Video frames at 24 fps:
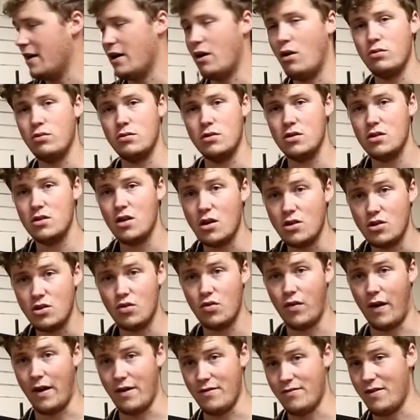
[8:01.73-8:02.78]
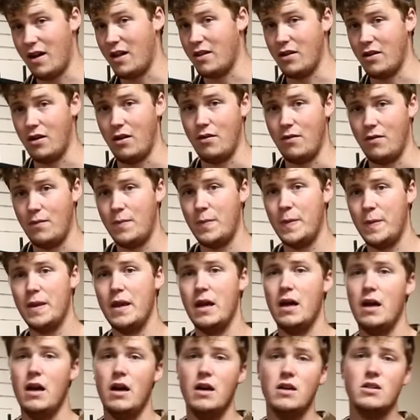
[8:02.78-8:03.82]
they hold such great value.
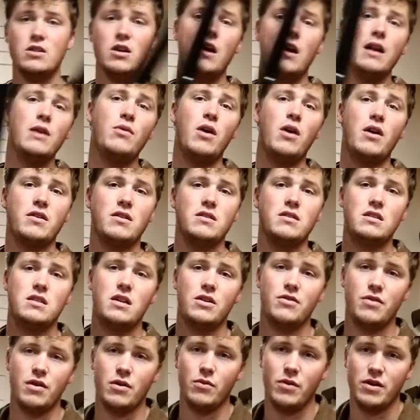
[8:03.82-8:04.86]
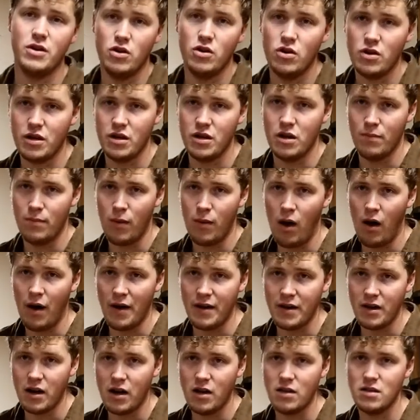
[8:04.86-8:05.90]
Certainly worth considering when you're looking at
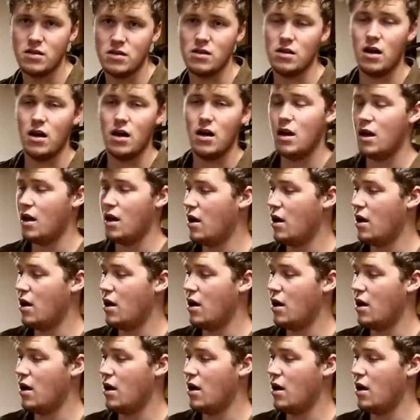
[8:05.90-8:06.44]
buying guns.